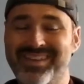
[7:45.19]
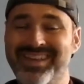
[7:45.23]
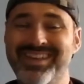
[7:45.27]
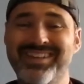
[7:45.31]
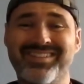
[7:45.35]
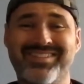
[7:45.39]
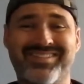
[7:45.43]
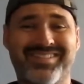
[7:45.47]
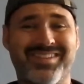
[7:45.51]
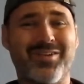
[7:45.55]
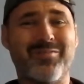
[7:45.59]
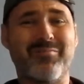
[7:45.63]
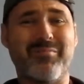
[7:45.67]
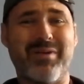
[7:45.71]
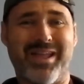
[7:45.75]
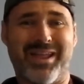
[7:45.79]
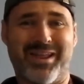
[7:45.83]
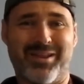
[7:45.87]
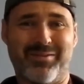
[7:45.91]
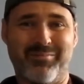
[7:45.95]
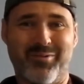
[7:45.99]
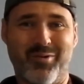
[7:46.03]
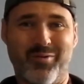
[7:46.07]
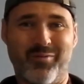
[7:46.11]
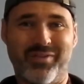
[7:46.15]
He's still
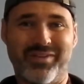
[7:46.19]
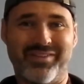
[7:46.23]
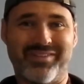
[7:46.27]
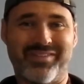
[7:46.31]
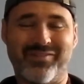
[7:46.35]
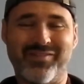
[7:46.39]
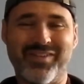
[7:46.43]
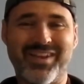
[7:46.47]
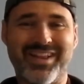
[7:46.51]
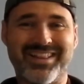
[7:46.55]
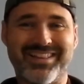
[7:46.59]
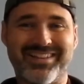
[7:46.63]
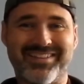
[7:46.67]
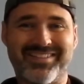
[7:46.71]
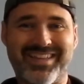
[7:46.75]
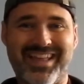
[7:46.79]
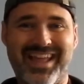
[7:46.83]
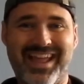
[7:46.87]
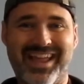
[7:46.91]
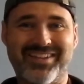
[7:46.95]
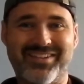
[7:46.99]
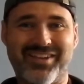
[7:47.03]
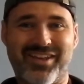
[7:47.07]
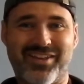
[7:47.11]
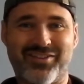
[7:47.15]
making movies. If Nicolas
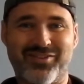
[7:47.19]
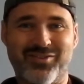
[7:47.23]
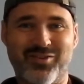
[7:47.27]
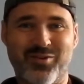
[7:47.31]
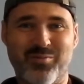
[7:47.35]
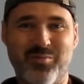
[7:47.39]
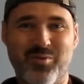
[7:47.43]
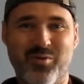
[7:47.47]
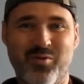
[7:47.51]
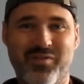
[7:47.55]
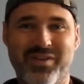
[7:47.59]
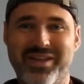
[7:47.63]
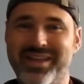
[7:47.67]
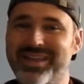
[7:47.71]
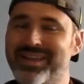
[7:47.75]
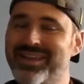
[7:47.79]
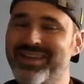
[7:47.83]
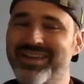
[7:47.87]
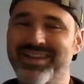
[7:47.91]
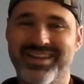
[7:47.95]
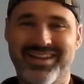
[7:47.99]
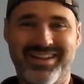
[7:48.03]
Cage has a new movie,